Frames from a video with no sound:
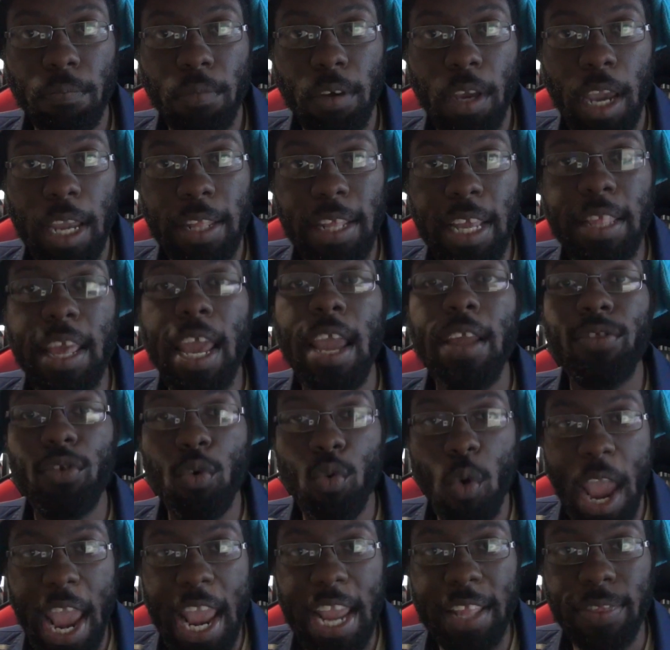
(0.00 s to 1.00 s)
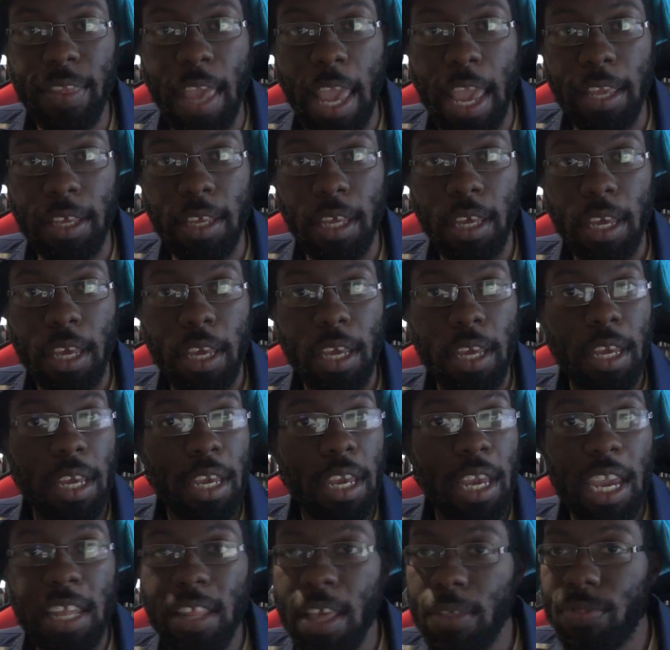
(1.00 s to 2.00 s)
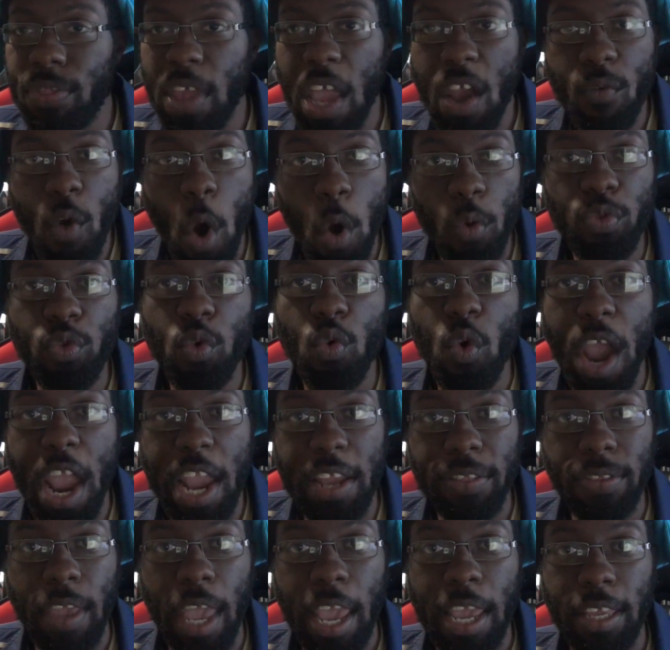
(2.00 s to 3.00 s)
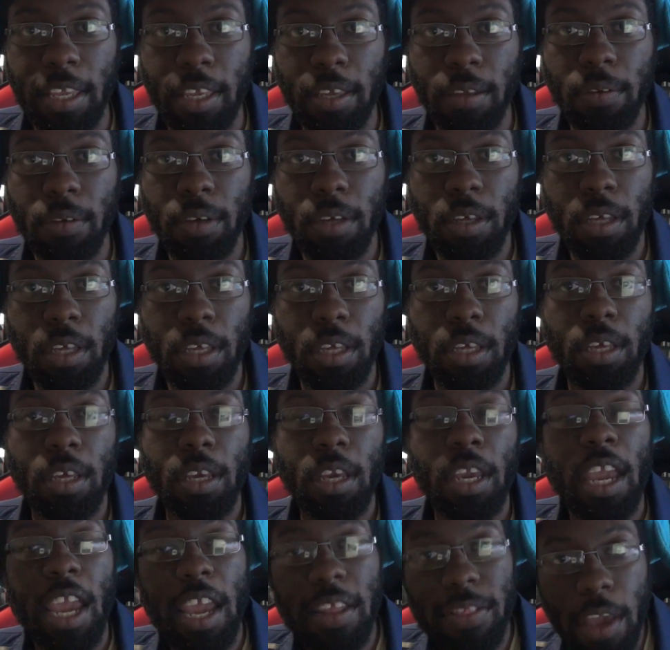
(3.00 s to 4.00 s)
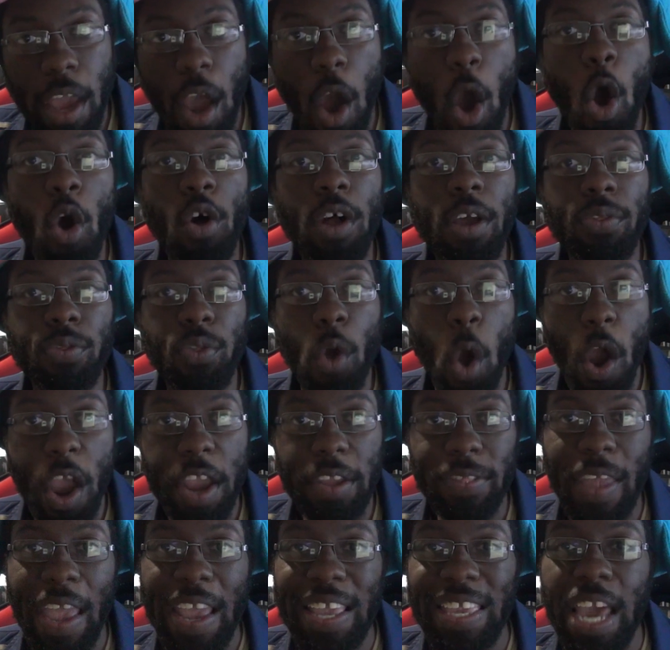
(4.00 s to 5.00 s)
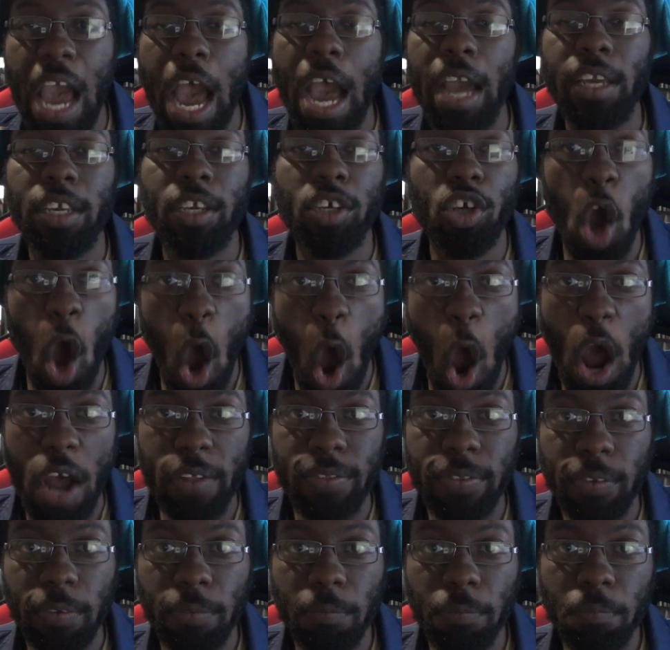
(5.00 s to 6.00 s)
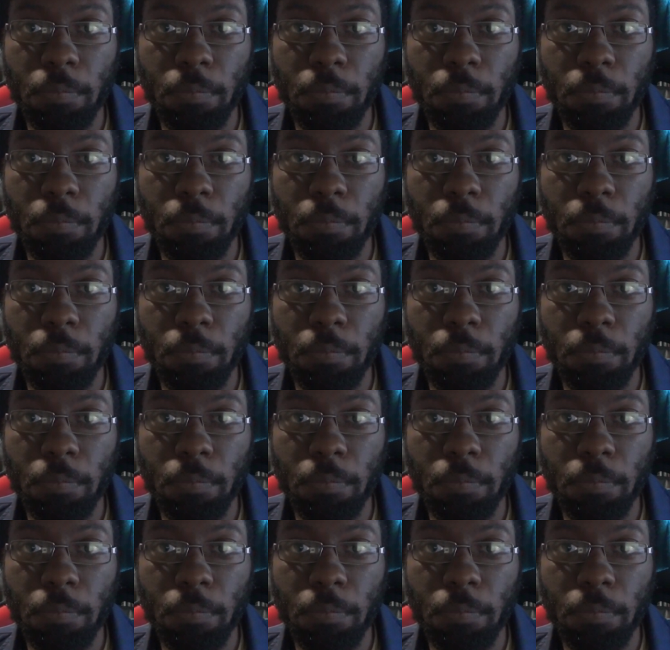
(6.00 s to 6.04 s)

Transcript: And they didn't do anything. And they still won't do anything. And they're only sorry they got caught.